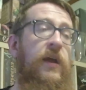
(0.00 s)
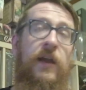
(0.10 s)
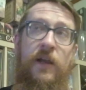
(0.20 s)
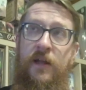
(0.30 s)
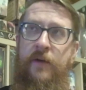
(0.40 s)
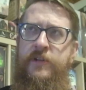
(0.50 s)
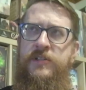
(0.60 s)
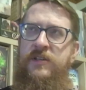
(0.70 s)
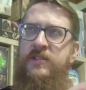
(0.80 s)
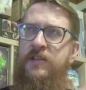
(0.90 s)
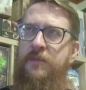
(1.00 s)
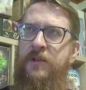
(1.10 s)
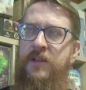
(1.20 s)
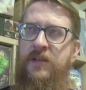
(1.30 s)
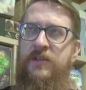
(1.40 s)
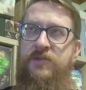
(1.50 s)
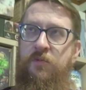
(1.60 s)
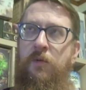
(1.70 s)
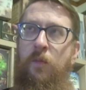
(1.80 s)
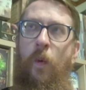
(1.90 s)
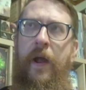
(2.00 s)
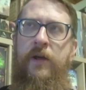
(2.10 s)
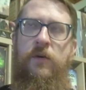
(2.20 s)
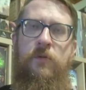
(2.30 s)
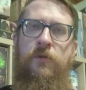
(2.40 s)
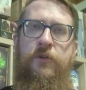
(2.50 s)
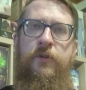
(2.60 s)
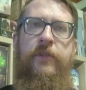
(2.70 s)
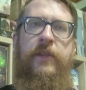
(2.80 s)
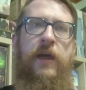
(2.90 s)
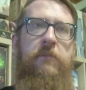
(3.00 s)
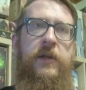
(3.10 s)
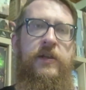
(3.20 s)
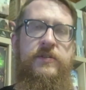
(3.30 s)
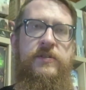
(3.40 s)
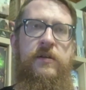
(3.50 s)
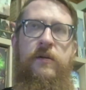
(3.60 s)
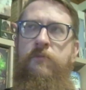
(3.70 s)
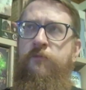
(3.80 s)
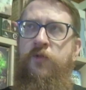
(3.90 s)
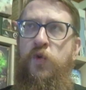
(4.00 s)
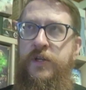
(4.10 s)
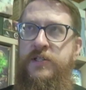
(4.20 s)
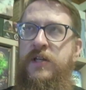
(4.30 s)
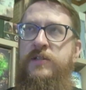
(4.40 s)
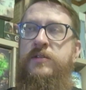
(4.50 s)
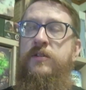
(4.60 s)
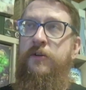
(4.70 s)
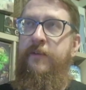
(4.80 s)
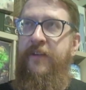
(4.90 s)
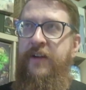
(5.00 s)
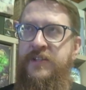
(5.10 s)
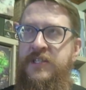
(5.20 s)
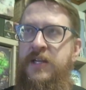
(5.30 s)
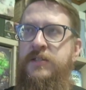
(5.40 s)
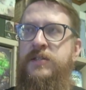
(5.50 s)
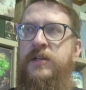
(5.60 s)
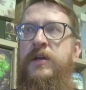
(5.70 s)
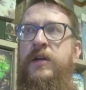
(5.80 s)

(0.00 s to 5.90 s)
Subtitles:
And obviously some of these were way older than that because they're 40 cents, 35 cents.